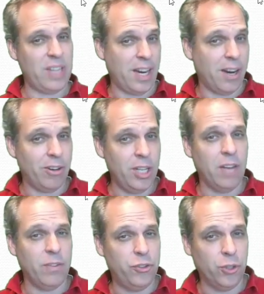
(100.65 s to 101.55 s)
the area
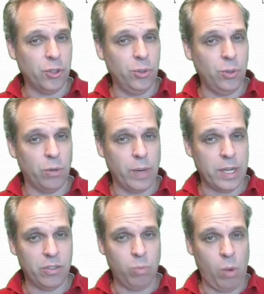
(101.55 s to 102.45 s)
of a circle of
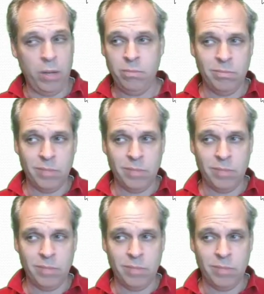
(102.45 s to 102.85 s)
radius 1,